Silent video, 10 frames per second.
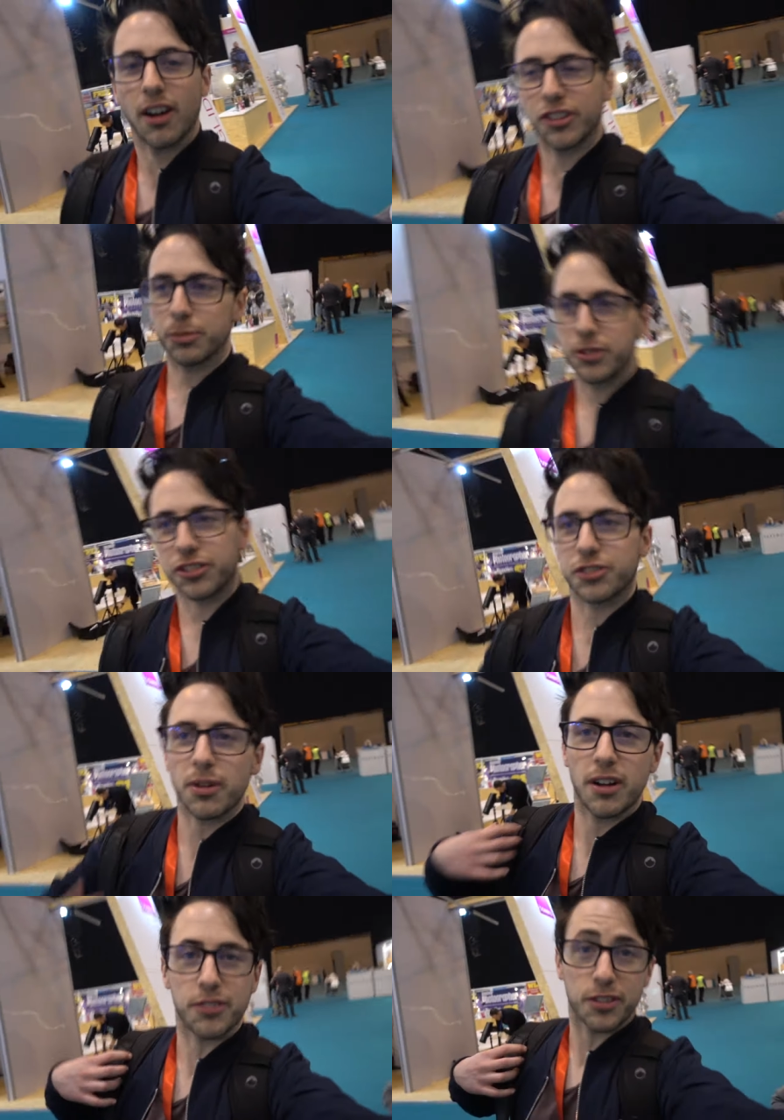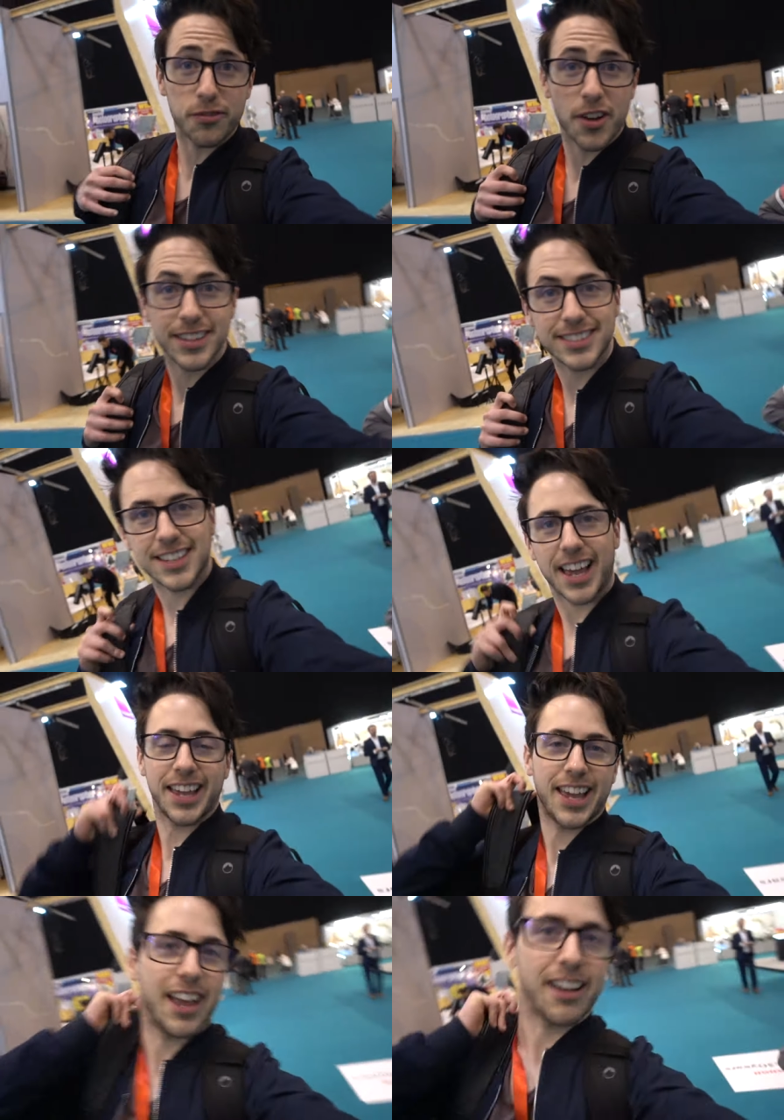Alright, so we just arrived for the first
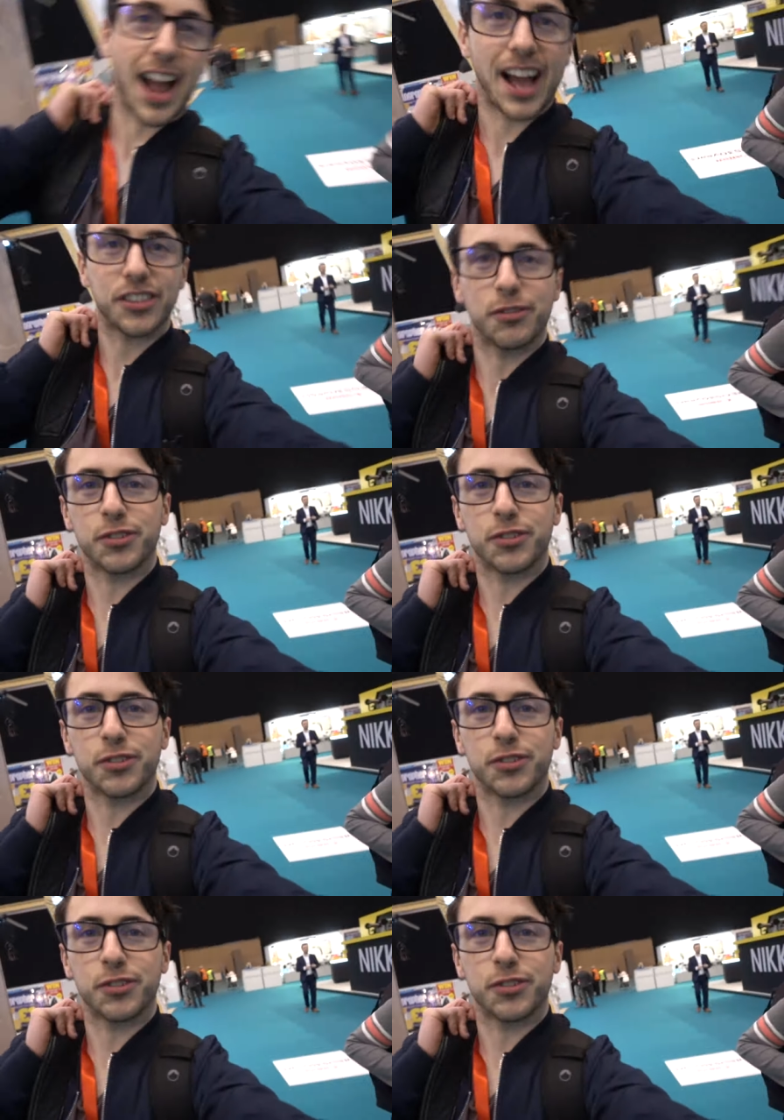day here at the